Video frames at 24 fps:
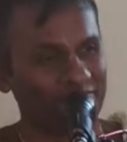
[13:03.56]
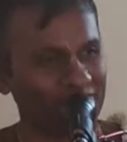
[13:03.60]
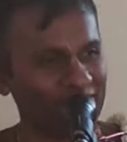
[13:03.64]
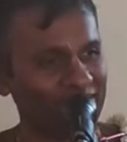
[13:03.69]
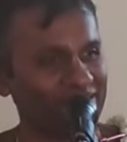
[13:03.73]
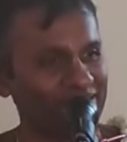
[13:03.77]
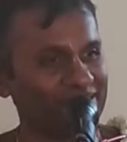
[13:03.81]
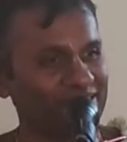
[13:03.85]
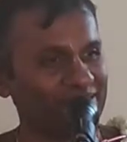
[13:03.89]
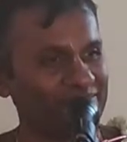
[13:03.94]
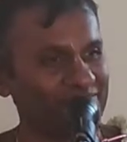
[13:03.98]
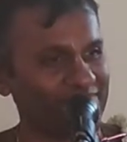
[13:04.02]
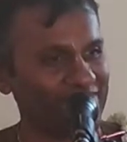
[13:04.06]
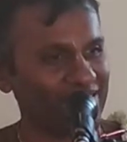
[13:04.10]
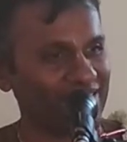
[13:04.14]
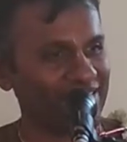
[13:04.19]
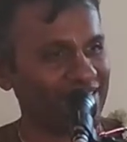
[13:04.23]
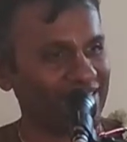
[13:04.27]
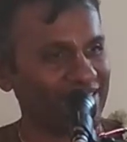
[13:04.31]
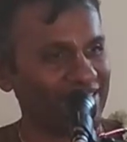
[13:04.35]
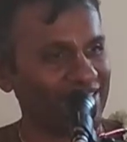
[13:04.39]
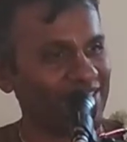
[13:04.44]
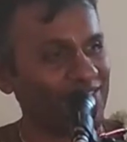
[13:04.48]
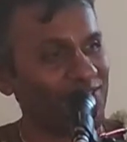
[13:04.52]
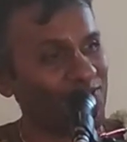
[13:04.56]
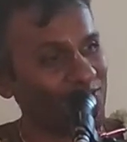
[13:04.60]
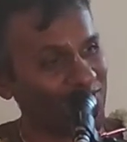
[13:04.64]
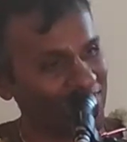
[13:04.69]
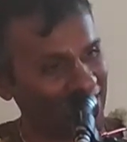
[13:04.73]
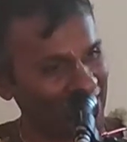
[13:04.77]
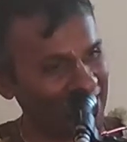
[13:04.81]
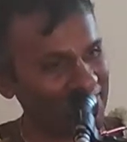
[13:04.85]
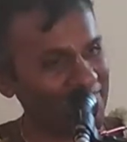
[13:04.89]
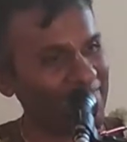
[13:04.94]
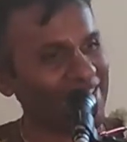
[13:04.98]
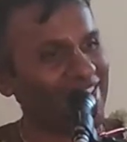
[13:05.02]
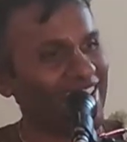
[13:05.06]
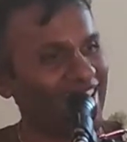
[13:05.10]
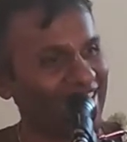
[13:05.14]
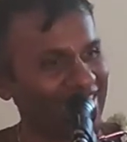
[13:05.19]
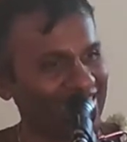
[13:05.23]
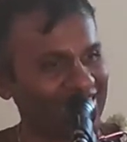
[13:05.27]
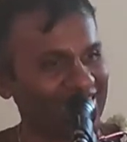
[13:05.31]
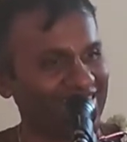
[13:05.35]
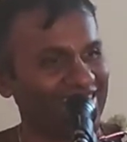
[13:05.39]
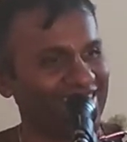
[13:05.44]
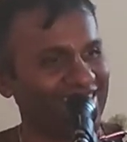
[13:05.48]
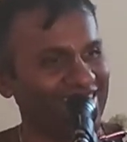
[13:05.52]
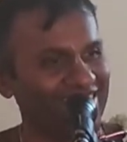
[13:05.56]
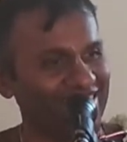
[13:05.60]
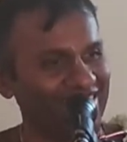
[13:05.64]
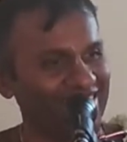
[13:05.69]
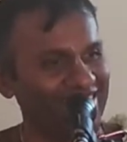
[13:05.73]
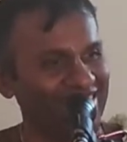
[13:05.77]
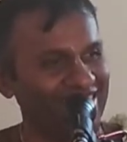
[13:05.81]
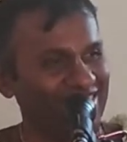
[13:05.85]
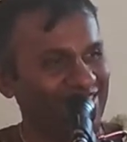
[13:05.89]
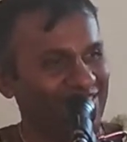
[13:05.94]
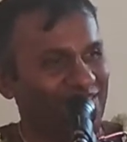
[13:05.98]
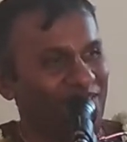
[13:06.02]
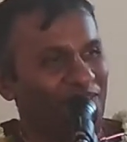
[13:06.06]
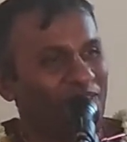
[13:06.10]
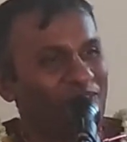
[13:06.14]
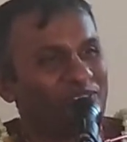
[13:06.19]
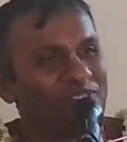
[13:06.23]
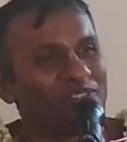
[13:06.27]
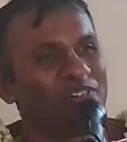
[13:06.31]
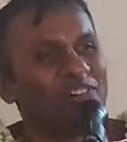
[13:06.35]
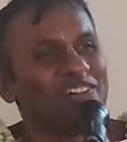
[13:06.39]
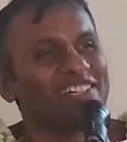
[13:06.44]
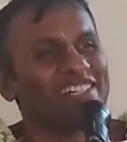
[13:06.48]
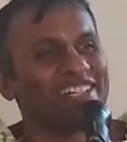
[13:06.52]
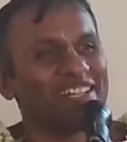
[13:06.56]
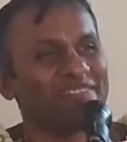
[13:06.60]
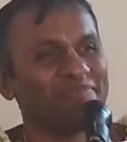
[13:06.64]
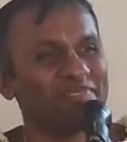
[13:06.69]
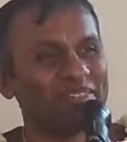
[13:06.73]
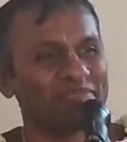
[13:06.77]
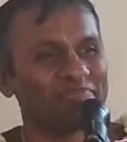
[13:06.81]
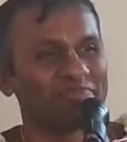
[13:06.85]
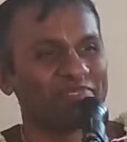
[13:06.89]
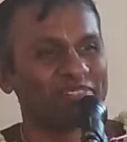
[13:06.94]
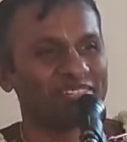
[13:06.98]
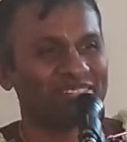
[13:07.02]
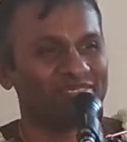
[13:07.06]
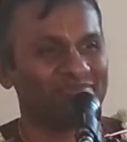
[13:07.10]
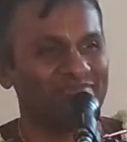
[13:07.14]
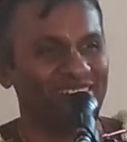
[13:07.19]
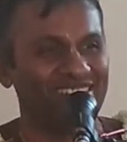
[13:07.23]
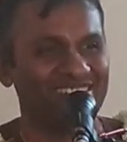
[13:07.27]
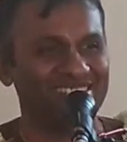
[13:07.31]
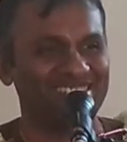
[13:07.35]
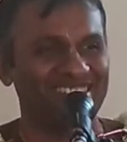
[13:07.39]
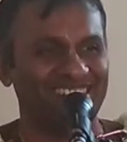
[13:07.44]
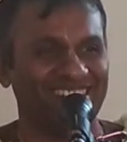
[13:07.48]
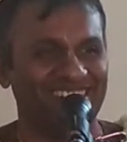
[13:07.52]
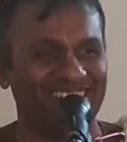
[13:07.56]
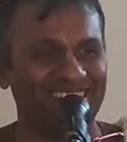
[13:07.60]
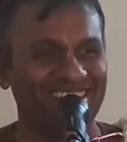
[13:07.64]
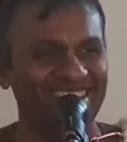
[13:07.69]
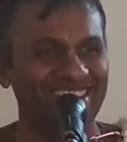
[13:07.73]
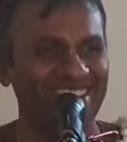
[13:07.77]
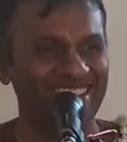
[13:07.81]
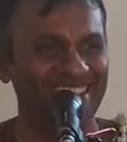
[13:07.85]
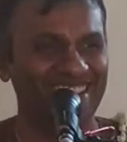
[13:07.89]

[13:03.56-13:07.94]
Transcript: to feed something, you tell me directly. Don't go and tell my spiritual master.